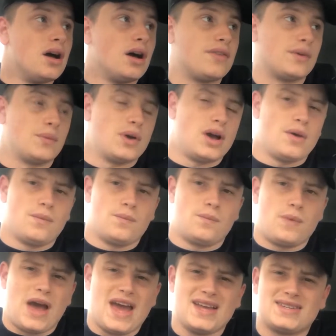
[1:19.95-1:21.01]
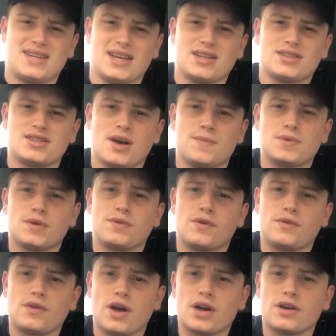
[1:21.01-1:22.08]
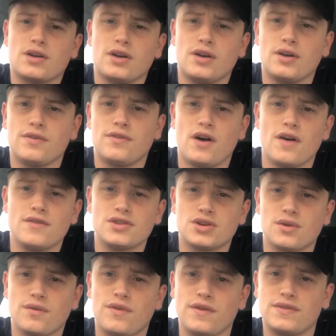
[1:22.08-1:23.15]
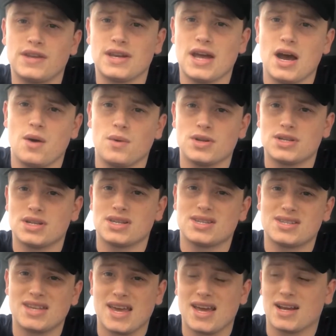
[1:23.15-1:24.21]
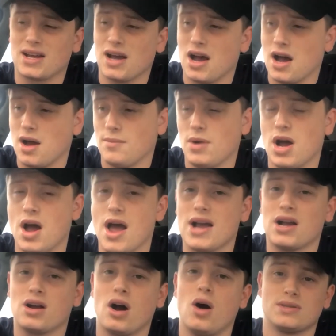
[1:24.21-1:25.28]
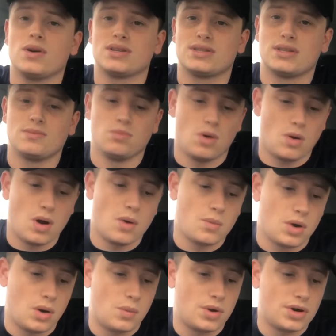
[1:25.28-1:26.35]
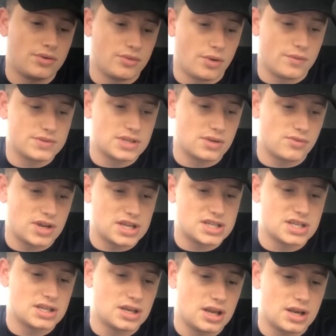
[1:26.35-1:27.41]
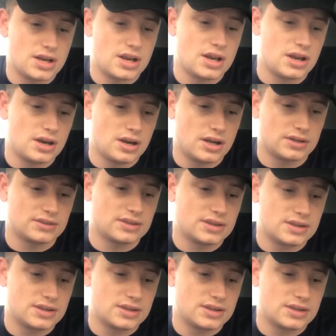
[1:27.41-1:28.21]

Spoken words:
I think we're 18 subs off of, like, 550 now, which is sick. My end goal is, well, I want to obviously reach it in like